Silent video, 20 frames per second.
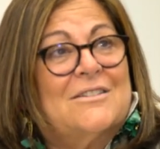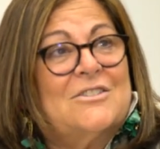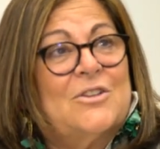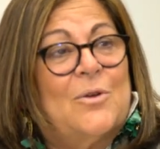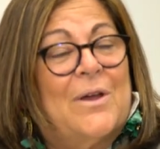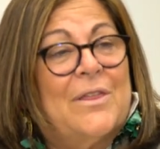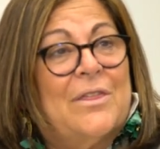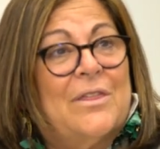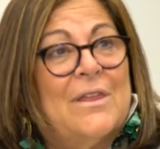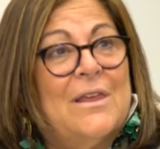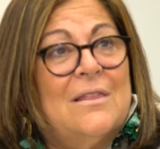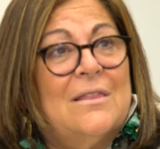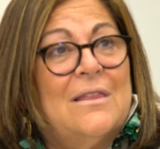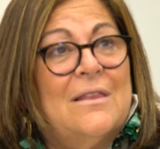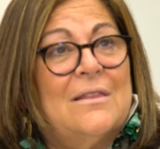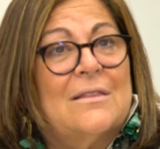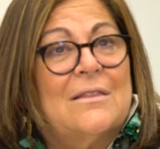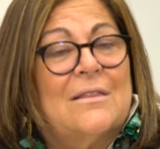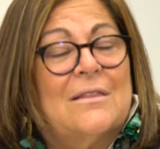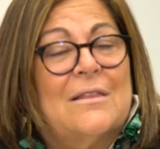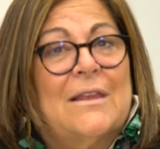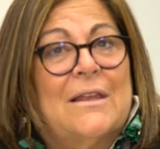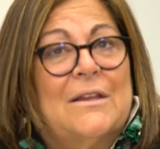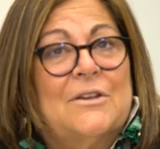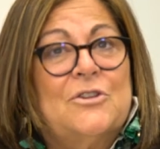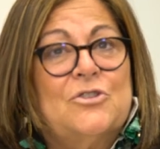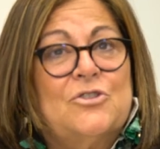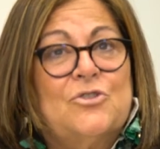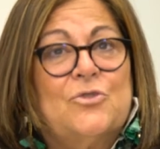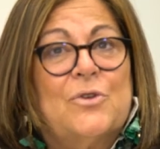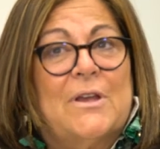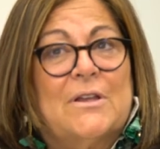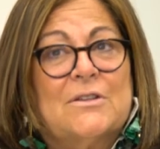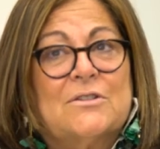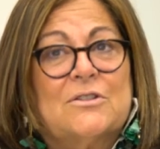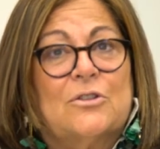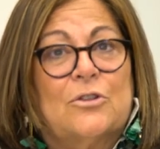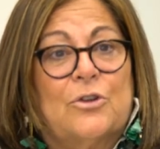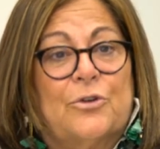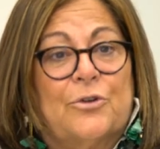I think that the industry
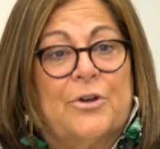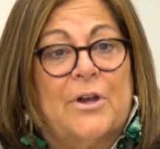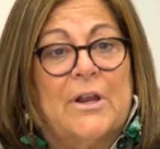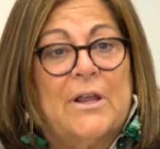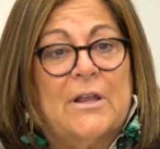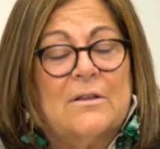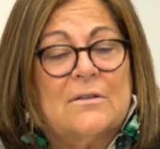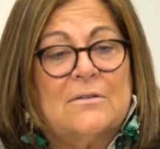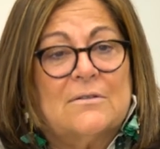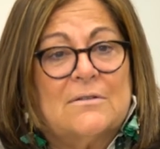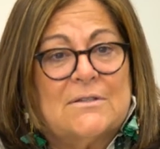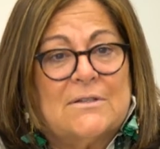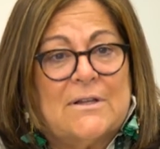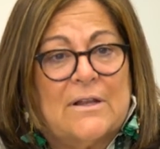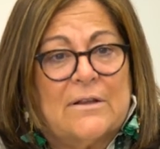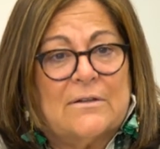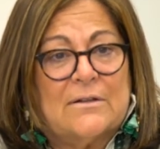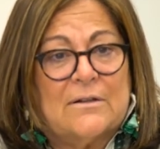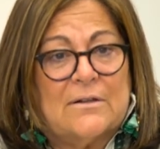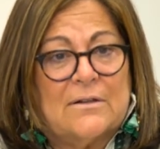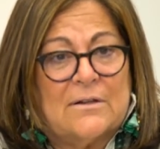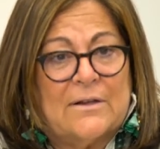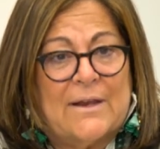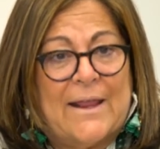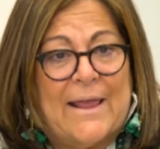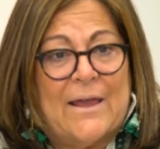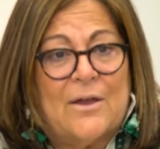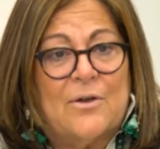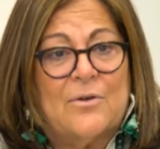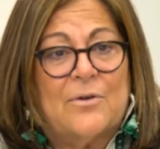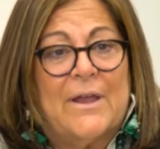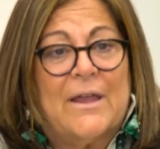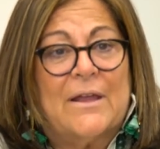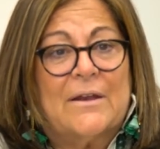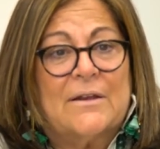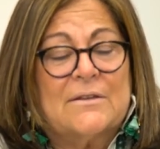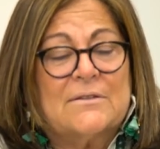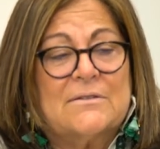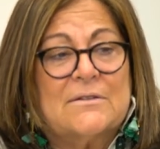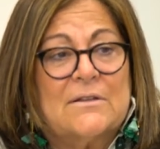is learning now
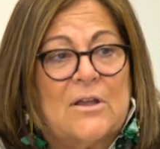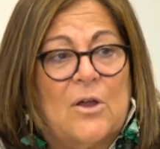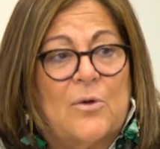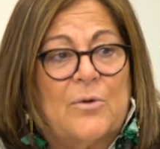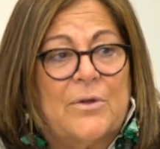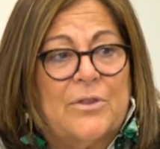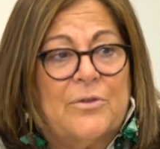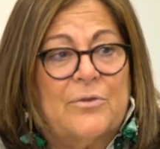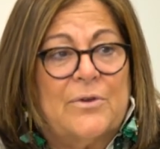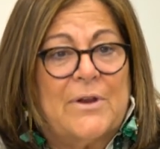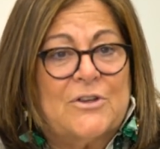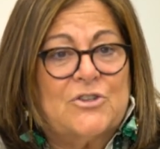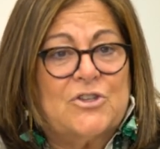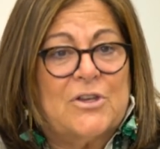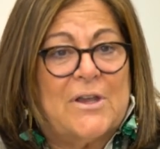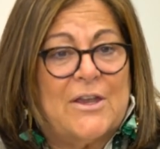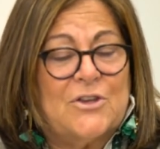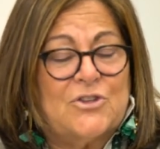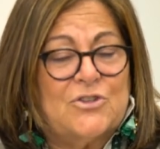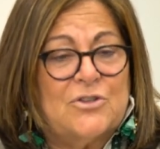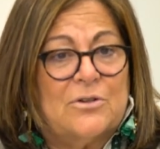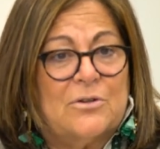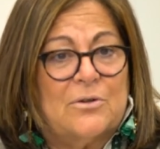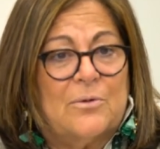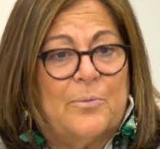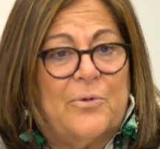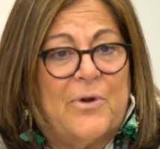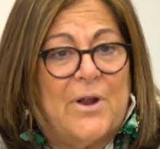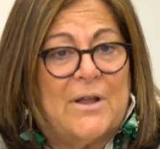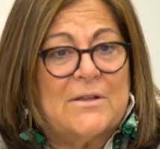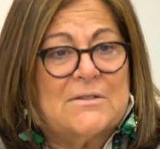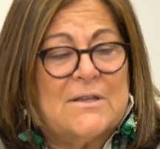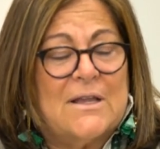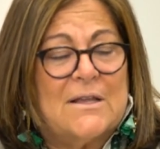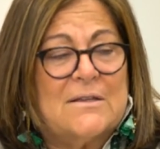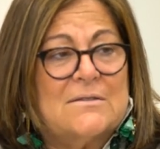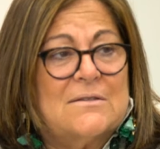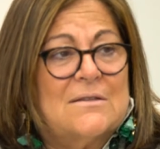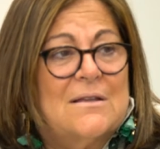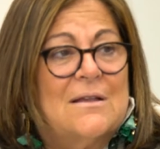and is going through an educational
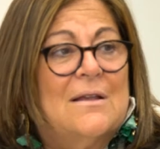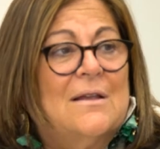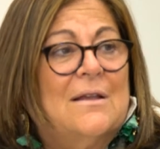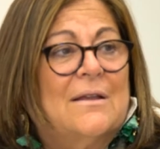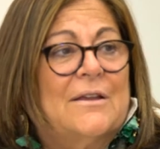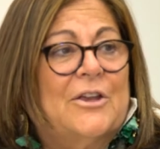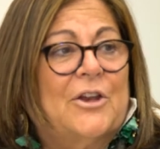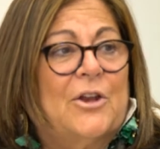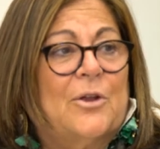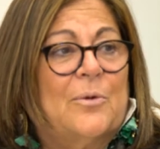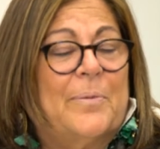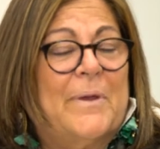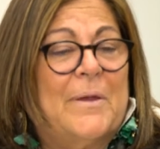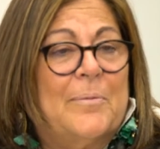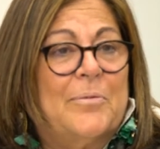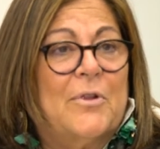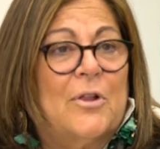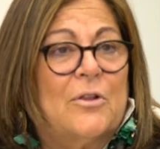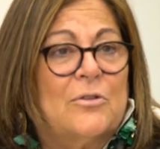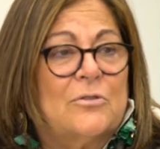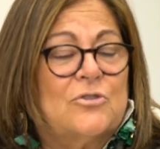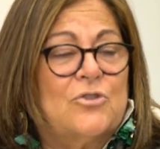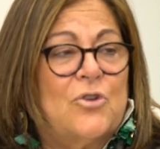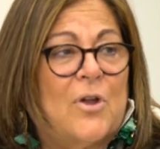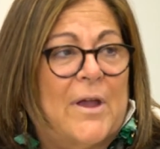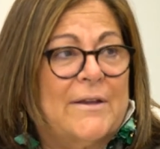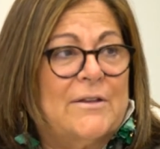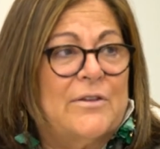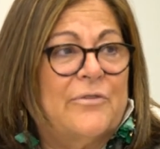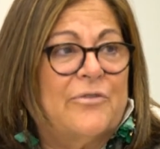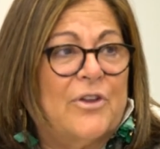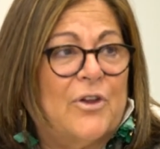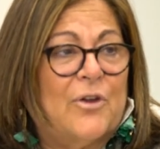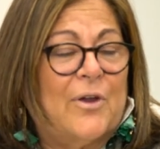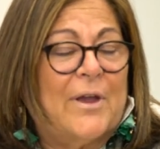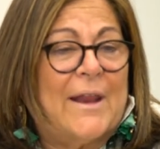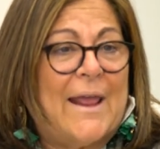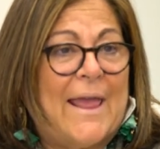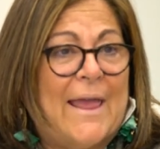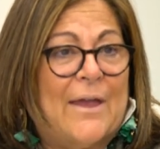process. You know, people are trying to figure
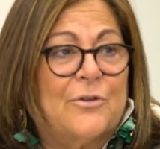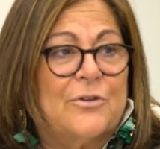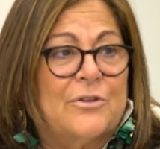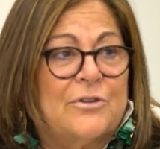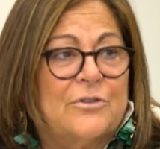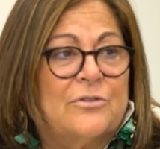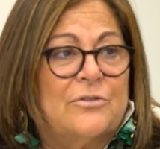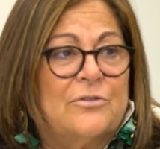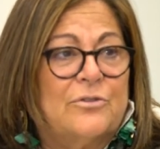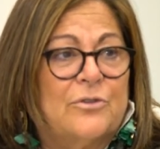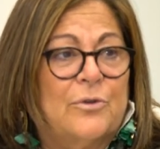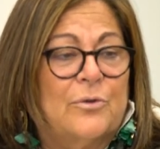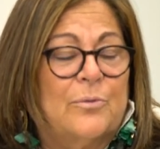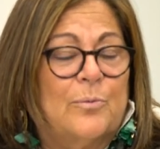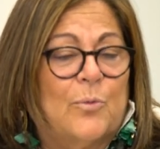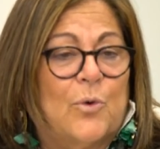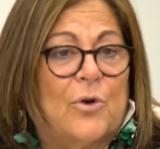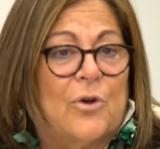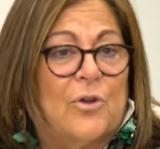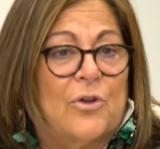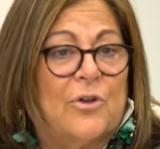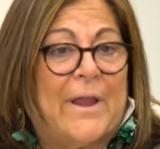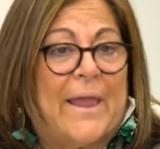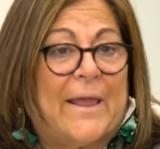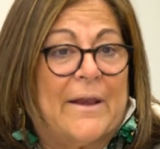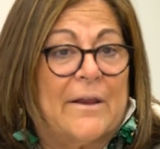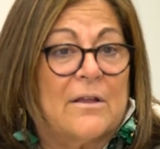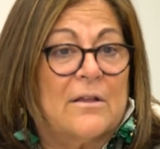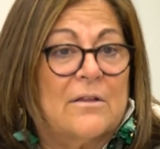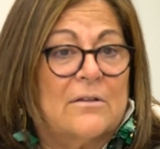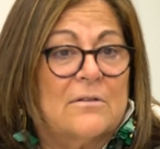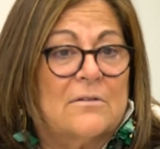out how to do more organic